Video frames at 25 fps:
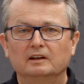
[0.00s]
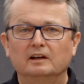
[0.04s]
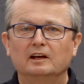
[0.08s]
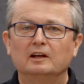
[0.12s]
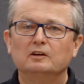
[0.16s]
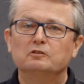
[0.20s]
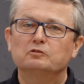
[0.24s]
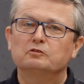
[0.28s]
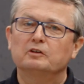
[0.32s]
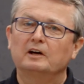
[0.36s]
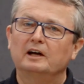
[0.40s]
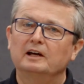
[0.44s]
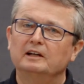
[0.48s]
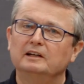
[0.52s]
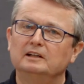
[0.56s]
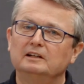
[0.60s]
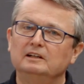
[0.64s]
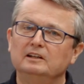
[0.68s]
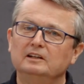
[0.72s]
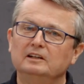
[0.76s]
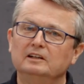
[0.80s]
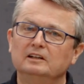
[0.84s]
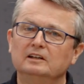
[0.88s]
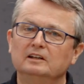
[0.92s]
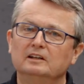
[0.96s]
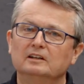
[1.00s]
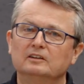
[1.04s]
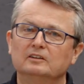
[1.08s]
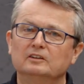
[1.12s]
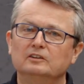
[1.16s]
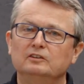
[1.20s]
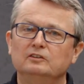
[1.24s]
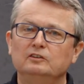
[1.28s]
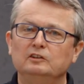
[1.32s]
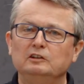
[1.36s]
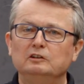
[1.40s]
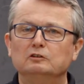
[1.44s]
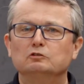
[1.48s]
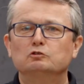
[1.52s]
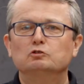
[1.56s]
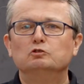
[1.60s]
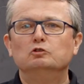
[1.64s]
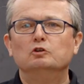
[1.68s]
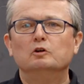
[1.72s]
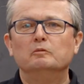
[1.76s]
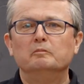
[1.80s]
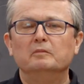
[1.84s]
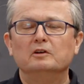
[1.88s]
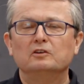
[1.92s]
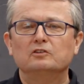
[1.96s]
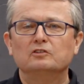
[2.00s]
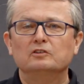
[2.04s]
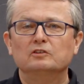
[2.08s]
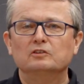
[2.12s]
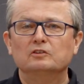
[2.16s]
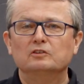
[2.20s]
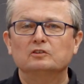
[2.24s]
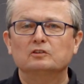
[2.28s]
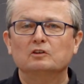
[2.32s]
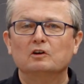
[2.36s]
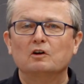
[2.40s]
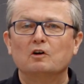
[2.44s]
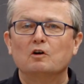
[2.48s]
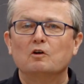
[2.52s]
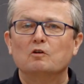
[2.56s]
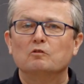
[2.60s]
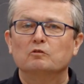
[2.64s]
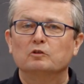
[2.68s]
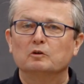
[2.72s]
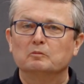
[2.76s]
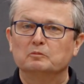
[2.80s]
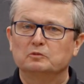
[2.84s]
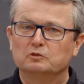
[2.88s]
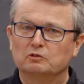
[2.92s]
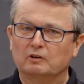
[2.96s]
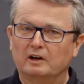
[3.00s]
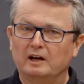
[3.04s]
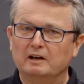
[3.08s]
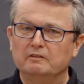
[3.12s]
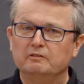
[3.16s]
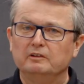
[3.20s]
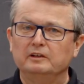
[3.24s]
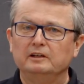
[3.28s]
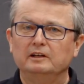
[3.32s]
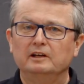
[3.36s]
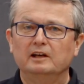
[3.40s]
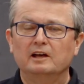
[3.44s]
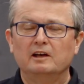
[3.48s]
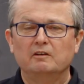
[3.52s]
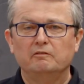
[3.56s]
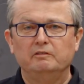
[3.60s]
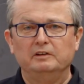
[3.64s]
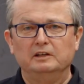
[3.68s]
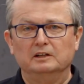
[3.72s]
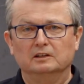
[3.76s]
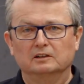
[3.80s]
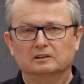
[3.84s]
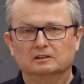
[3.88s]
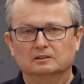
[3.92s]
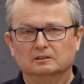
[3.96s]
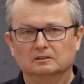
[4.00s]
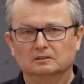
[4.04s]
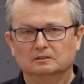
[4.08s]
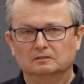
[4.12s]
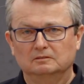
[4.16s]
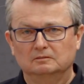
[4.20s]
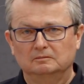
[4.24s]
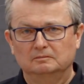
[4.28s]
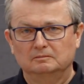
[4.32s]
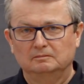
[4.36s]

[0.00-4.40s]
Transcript: and finally the CO2 emissions from driving a vehicle.